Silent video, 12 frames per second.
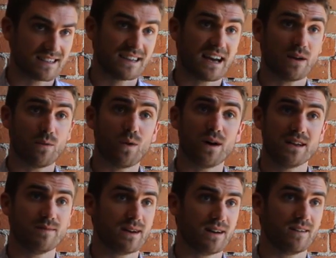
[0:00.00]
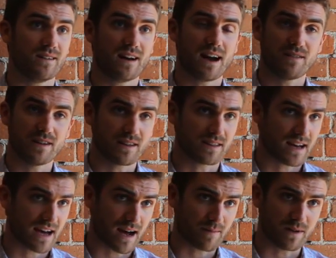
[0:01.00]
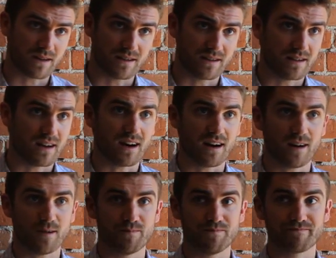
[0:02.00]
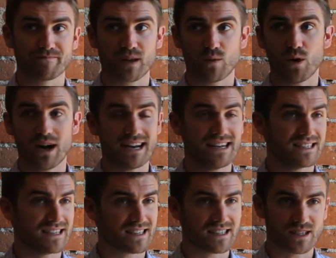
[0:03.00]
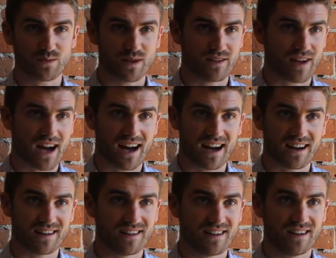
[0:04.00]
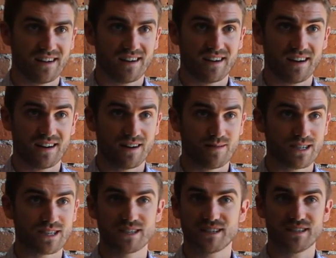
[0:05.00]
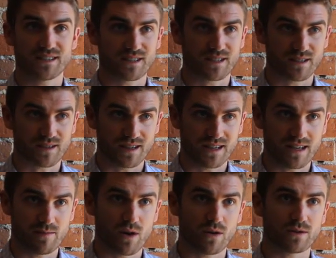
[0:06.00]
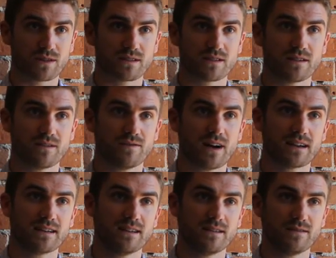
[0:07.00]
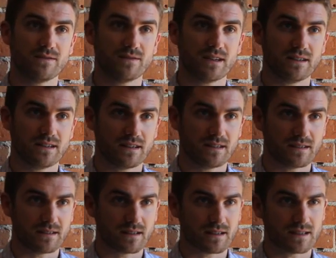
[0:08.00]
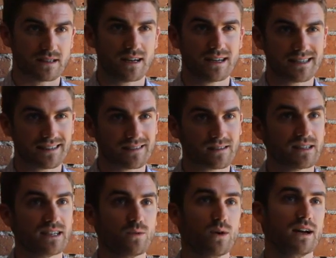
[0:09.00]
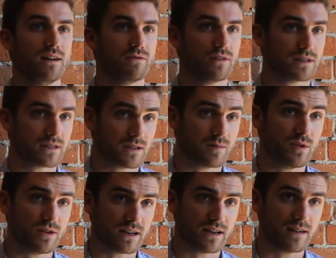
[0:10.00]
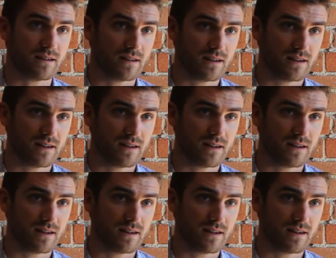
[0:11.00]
get one email on everything that happened. What 86s we've had. I mean, it's the most effective and concise and clean way for us to communicate.